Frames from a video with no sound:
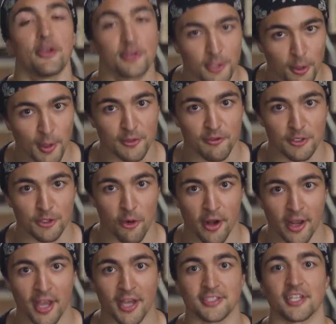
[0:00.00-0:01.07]
you so much for joining
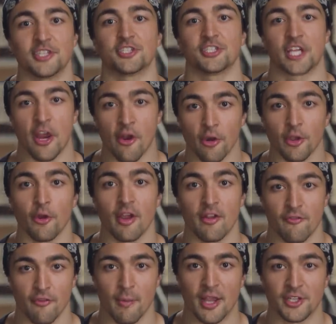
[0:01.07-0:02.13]
us and sharing your
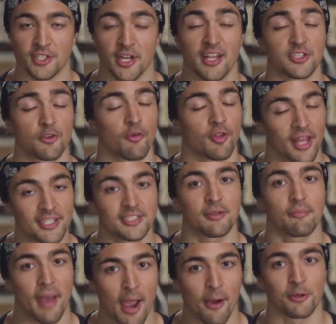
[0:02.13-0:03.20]
information as it relates to
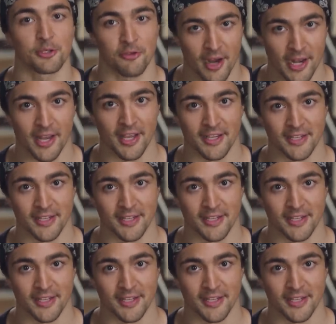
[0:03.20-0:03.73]
power training.